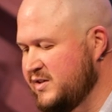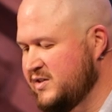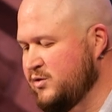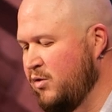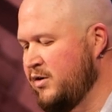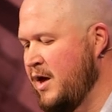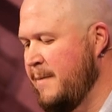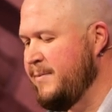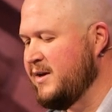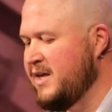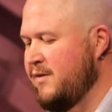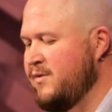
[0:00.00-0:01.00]
is stored up
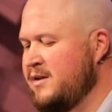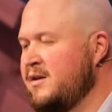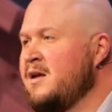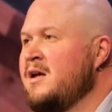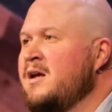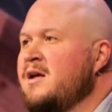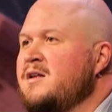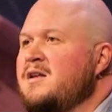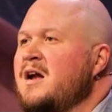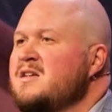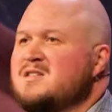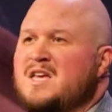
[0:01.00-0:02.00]
and given
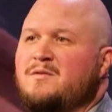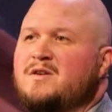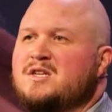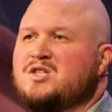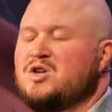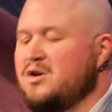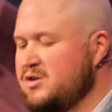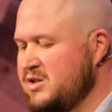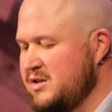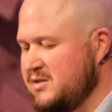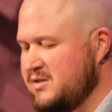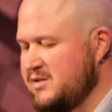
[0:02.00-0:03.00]
None is given to
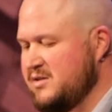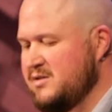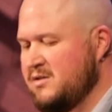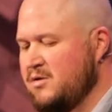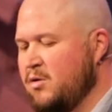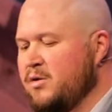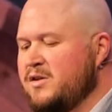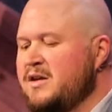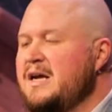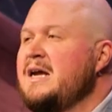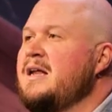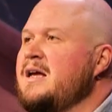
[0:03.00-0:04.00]
churches or the
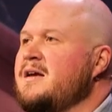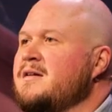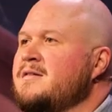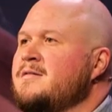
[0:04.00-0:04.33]
needy.